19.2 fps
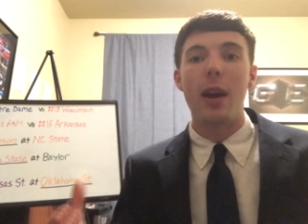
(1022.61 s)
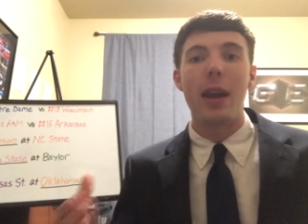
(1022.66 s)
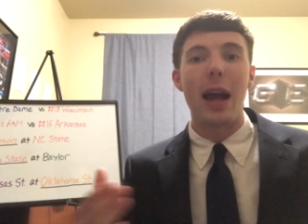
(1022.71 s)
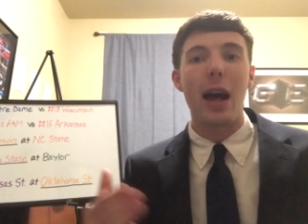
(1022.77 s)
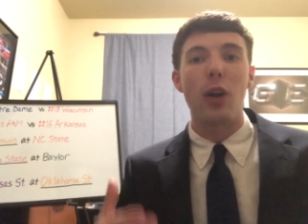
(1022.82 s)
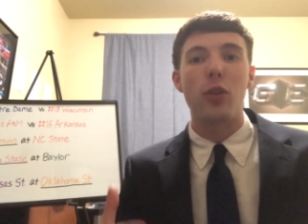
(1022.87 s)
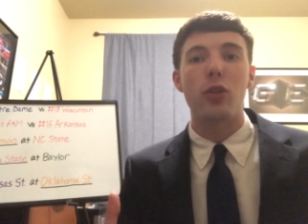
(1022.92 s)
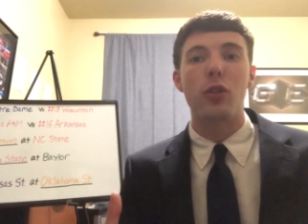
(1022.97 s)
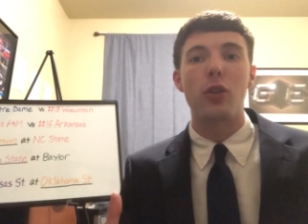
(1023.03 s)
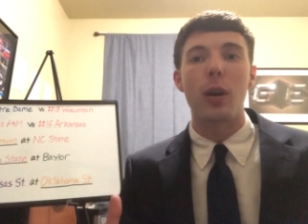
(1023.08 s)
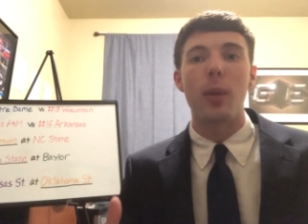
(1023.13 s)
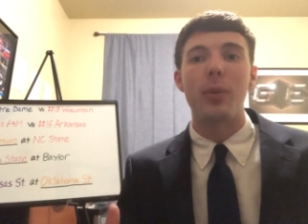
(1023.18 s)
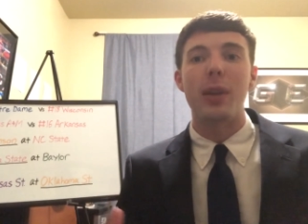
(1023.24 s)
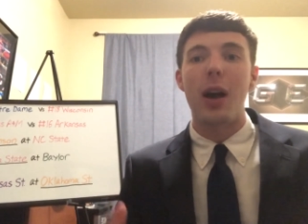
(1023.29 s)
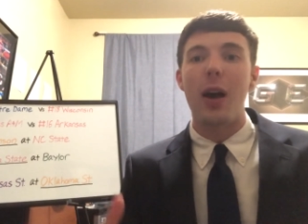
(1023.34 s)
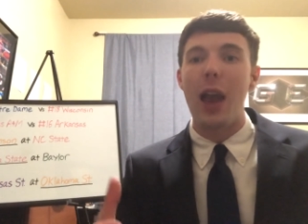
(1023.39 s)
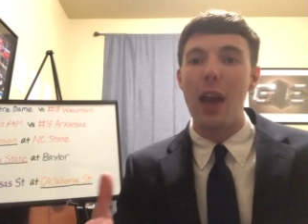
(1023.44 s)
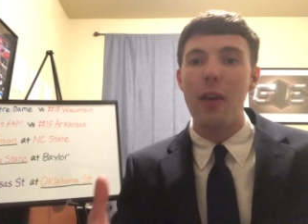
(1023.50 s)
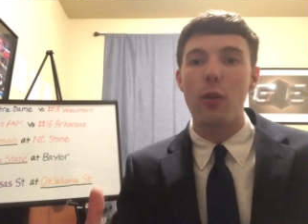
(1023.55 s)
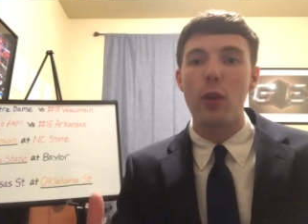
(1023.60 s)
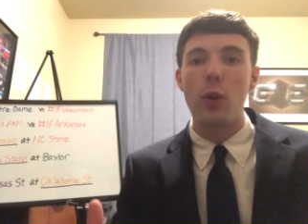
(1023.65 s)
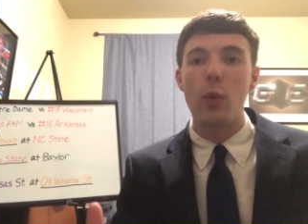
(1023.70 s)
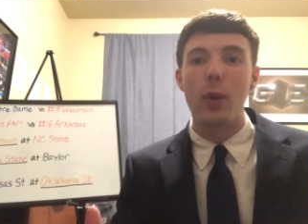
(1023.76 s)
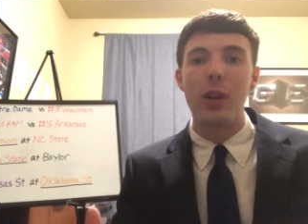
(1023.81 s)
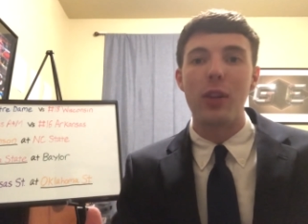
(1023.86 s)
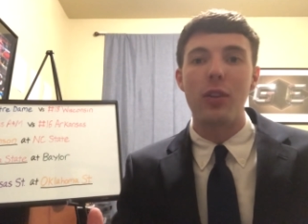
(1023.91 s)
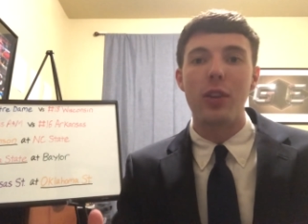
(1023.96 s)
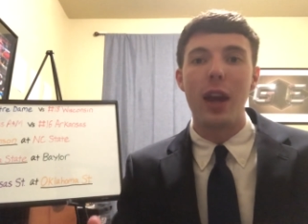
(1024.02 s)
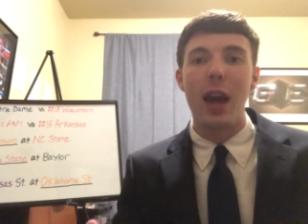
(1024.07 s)
Analysis comes out every
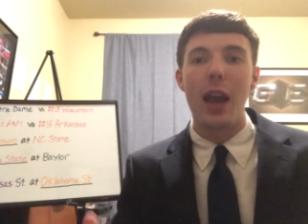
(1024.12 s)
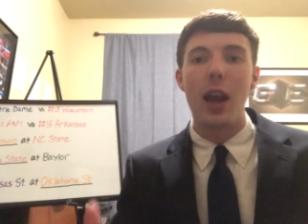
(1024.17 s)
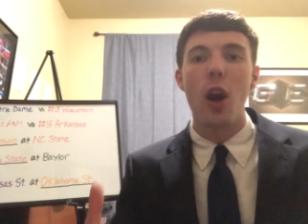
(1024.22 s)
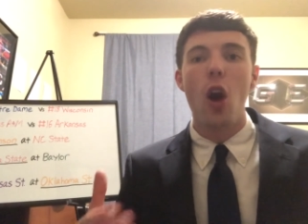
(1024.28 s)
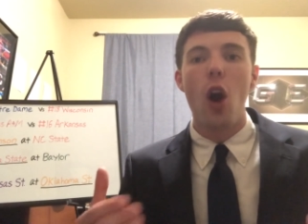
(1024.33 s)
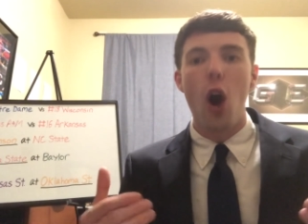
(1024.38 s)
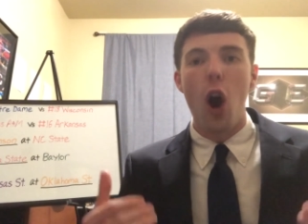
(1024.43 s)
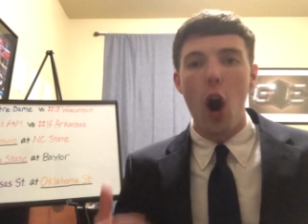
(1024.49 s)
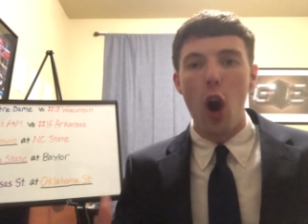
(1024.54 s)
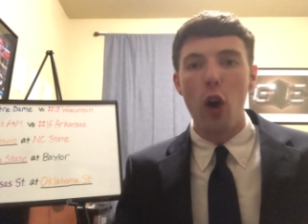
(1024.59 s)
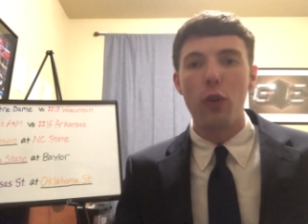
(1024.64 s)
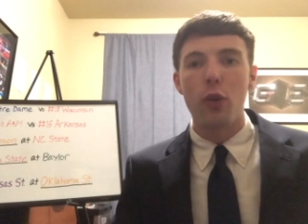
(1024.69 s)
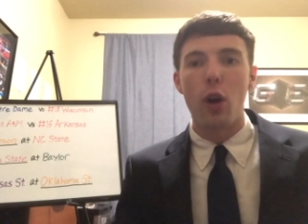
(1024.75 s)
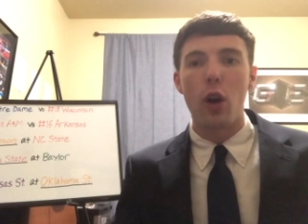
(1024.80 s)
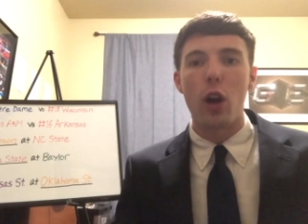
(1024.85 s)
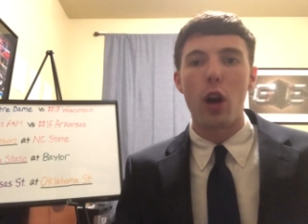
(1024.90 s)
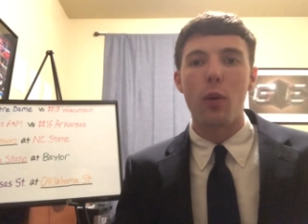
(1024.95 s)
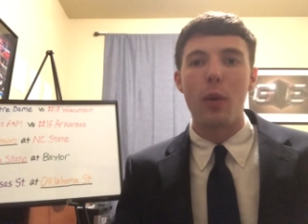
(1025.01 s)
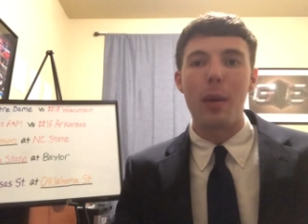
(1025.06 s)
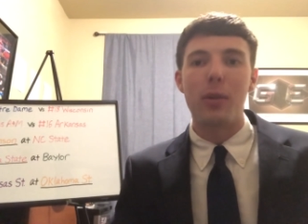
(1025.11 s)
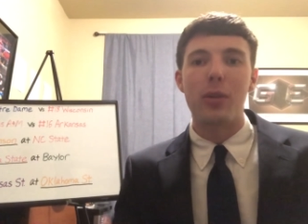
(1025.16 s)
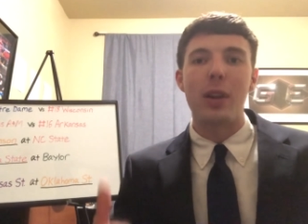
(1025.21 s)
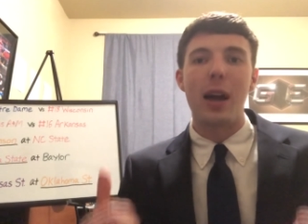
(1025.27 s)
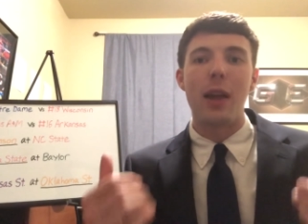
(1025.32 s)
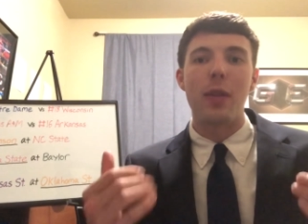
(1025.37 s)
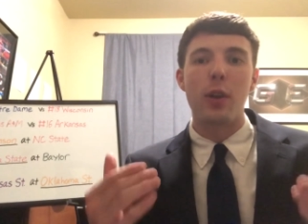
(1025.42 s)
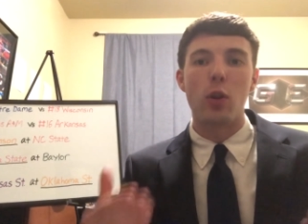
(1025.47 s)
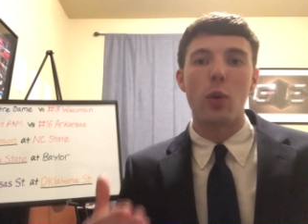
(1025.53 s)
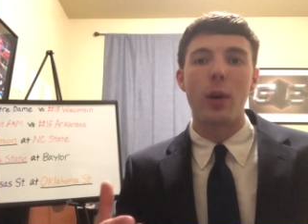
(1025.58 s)
Wednesday over on our
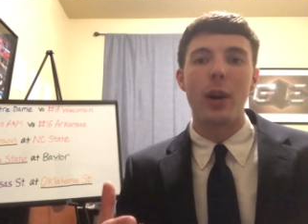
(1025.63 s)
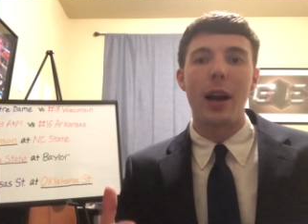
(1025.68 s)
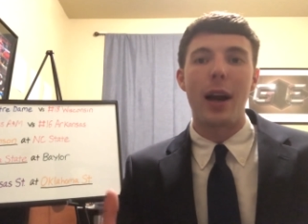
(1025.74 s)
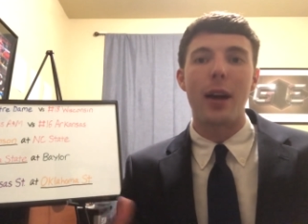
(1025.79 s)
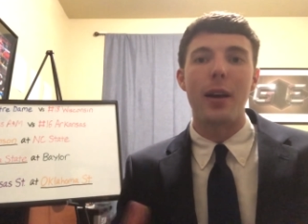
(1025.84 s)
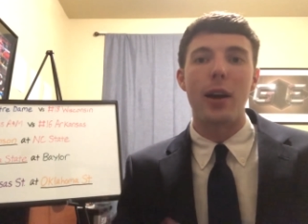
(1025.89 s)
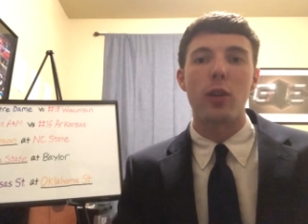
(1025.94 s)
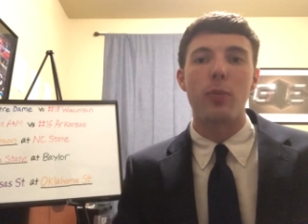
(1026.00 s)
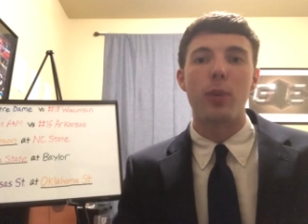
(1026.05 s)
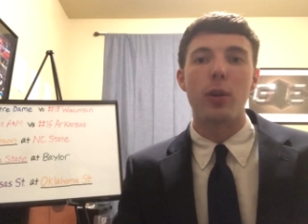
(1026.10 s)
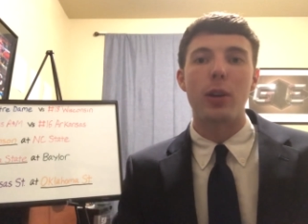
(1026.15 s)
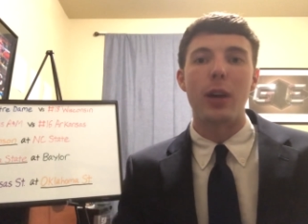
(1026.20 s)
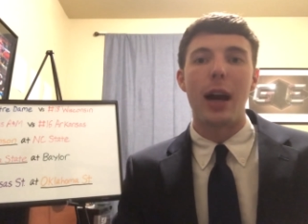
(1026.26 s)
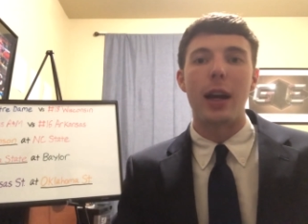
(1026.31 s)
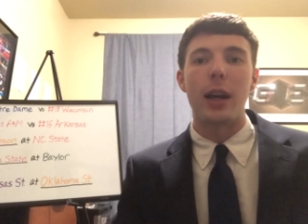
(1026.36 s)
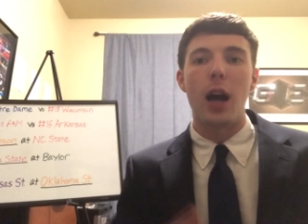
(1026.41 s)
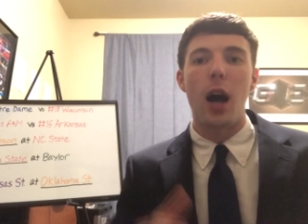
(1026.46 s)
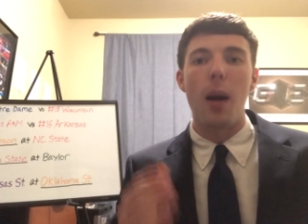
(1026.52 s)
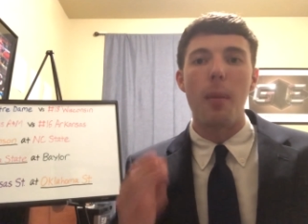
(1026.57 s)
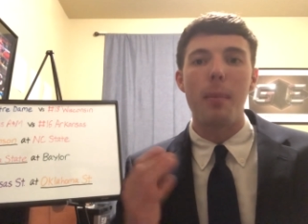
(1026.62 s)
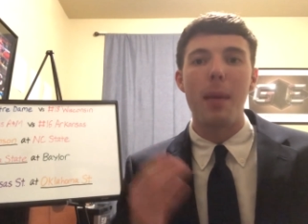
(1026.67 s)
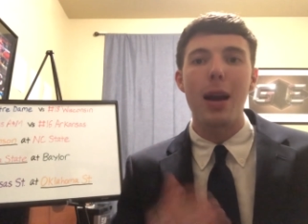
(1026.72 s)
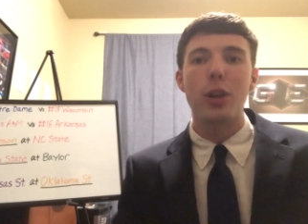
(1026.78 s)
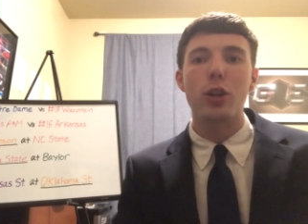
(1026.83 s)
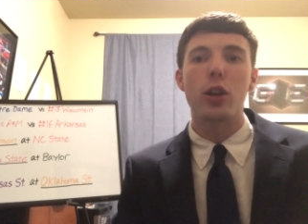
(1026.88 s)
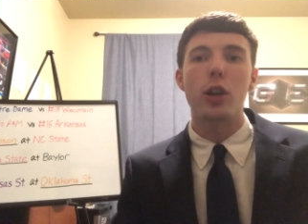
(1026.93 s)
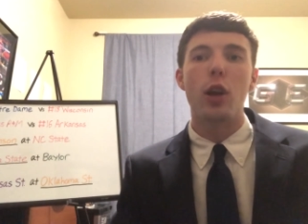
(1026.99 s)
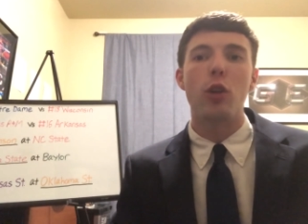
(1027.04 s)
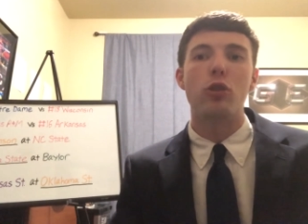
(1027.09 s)
website, thegridironexpert.com. Make
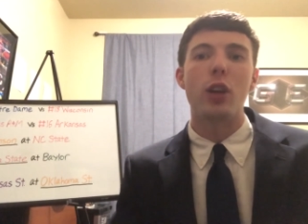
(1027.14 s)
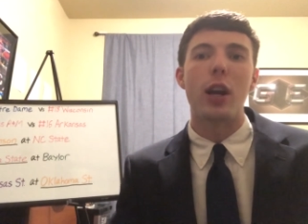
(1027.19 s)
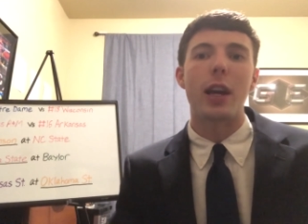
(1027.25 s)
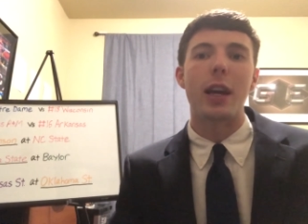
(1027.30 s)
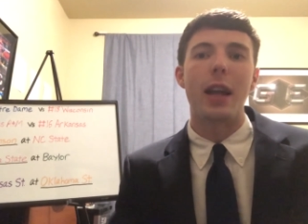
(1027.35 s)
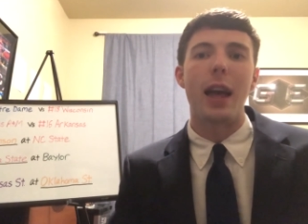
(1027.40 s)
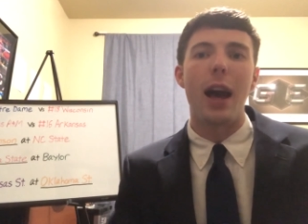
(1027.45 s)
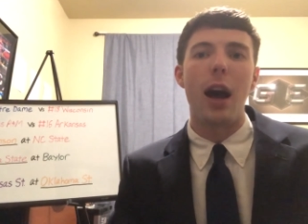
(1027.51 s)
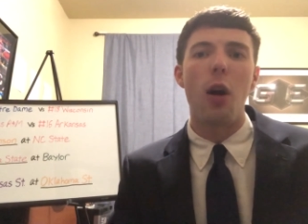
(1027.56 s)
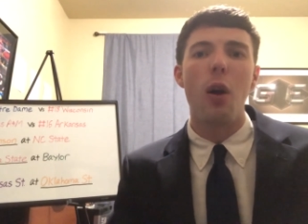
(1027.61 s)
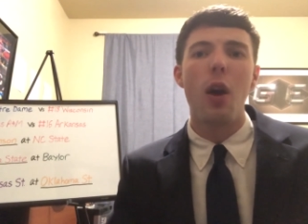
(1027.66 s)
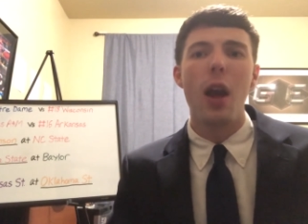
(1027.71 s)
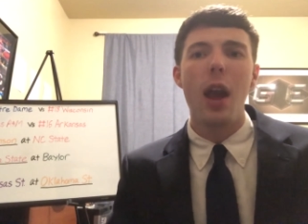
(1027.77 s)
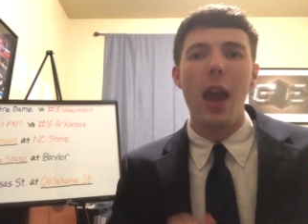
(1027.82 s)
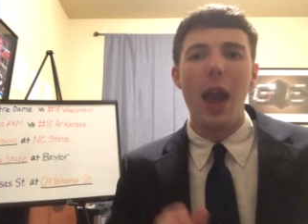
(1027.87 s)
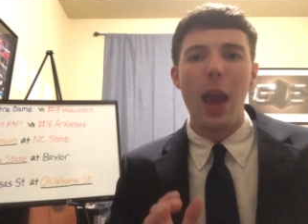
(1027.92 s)
sure to go check it out.